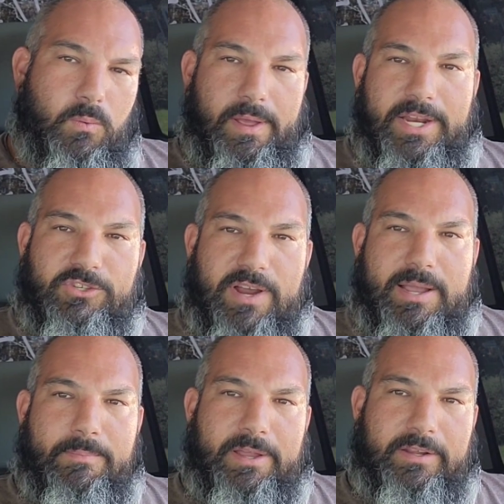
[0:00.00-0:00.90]
it is
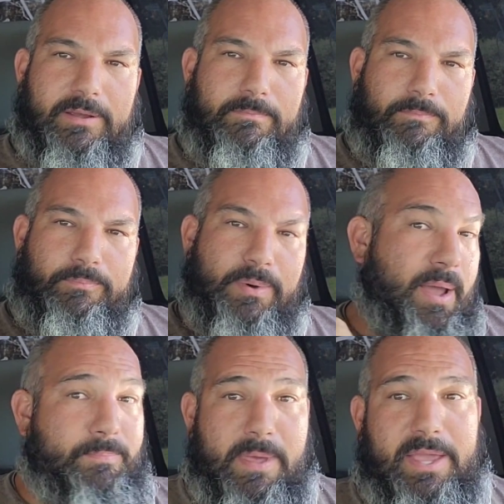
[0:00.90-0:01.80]
recommended
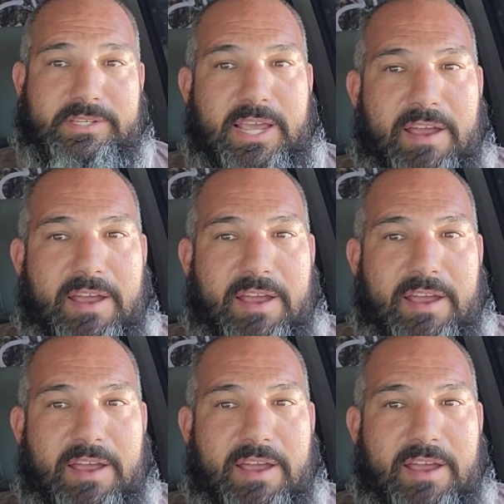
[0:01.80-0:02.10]
by basically